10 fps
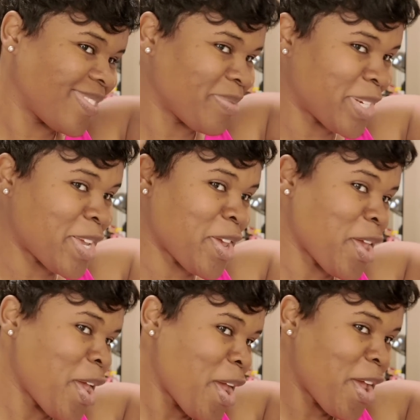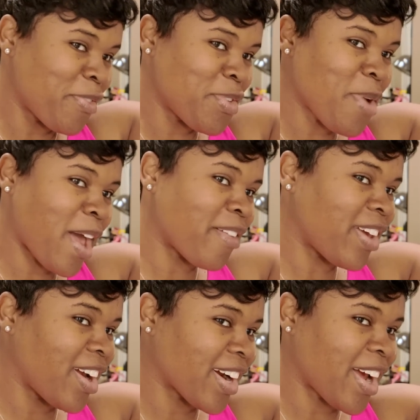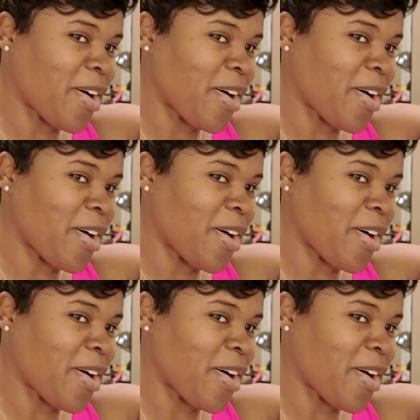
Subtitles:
But if you have hair that